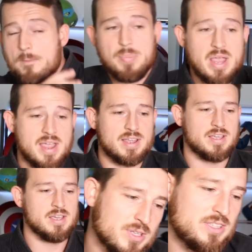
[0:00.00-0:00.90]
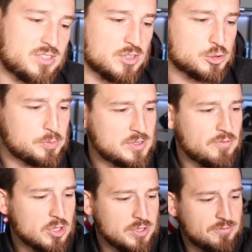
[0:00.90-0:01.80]
bang, or at least
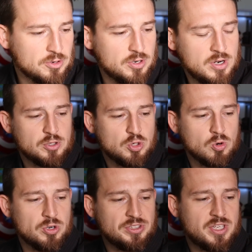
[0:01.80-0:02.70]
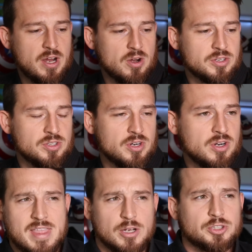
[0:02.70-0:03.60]
specifically for Tori's
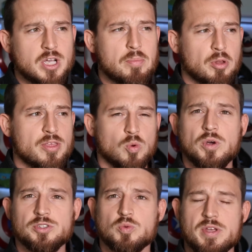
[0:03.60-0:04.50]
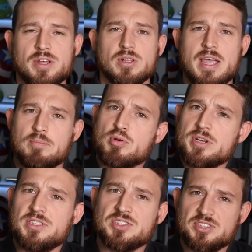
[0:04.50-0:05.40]
character. And there's a couple other ones where they're like
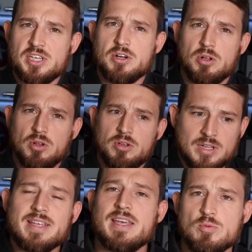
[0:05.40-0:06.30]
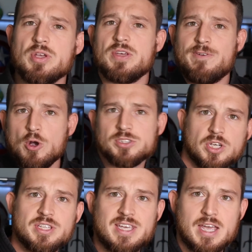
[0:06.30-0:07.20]
pretty still. Like they really focus
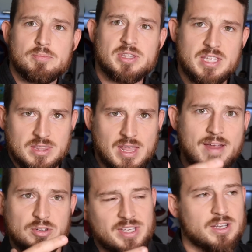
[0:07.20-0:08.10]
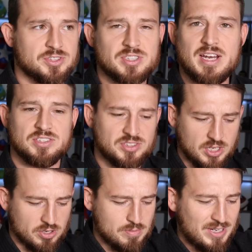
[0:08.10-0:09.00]
on the kick, but then everything else is kind of
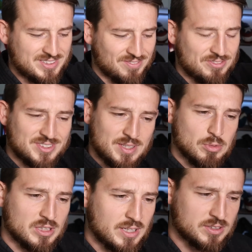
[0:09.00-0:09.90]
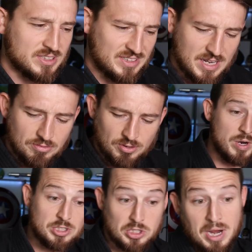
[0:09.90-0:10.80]
still, and it makes it seem a little stiff,
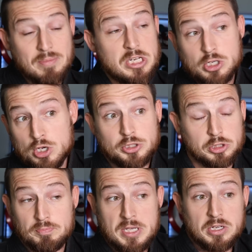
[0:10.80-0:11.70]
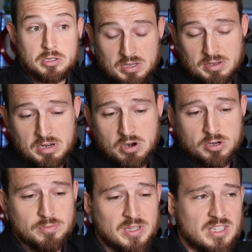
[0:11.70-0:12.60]
which I mean could just be an
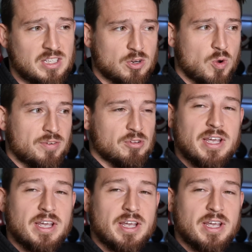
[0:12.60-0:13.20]
argument that they're going for